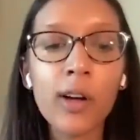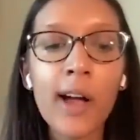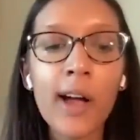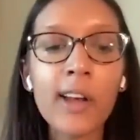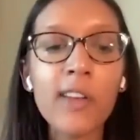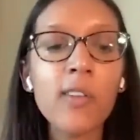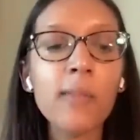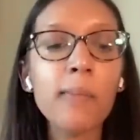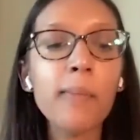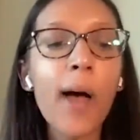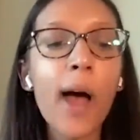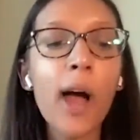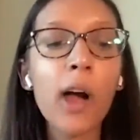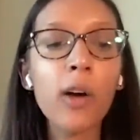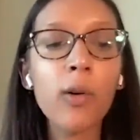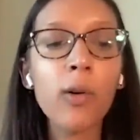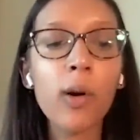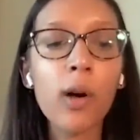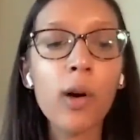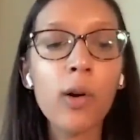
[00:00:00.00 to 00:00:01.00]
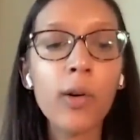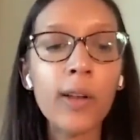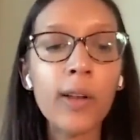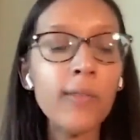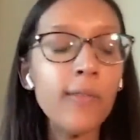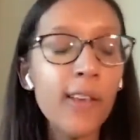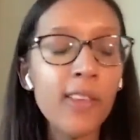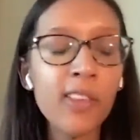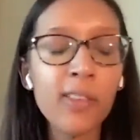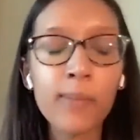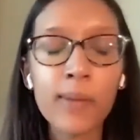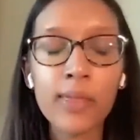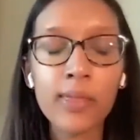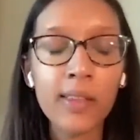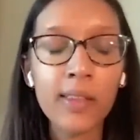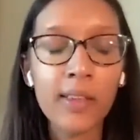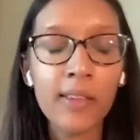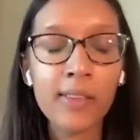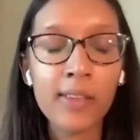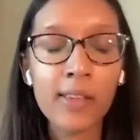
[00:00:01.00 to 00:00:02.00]
kind of a macro
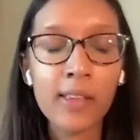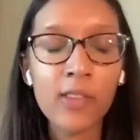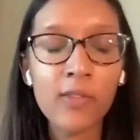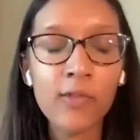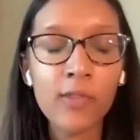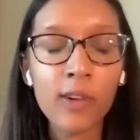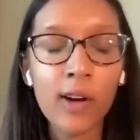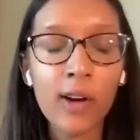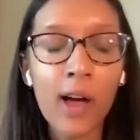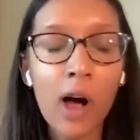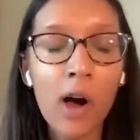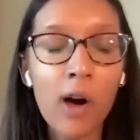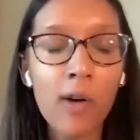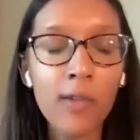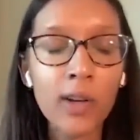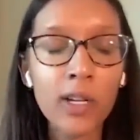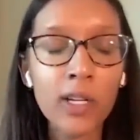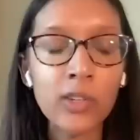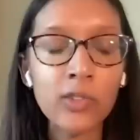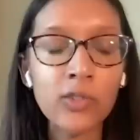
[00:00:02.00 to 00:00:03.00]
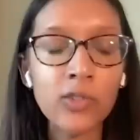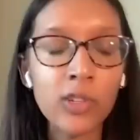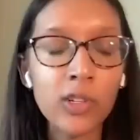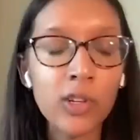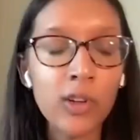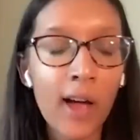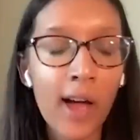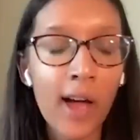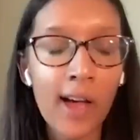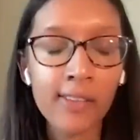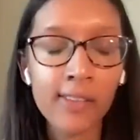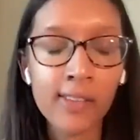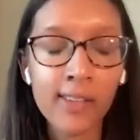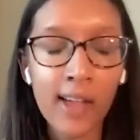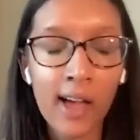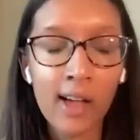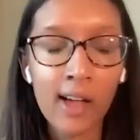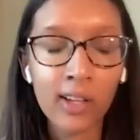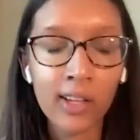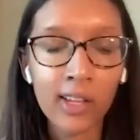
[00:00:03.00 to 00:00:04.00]
investment thesis for however you do your
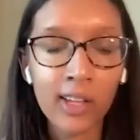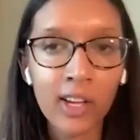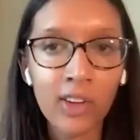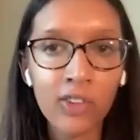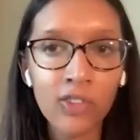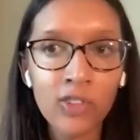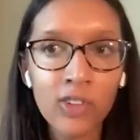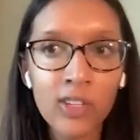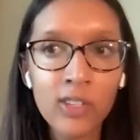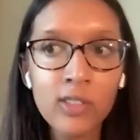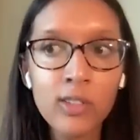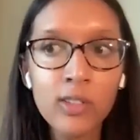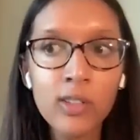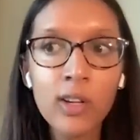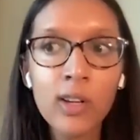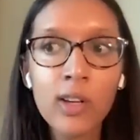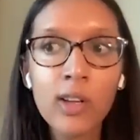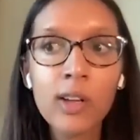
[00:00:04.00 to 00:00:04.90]
asset allocation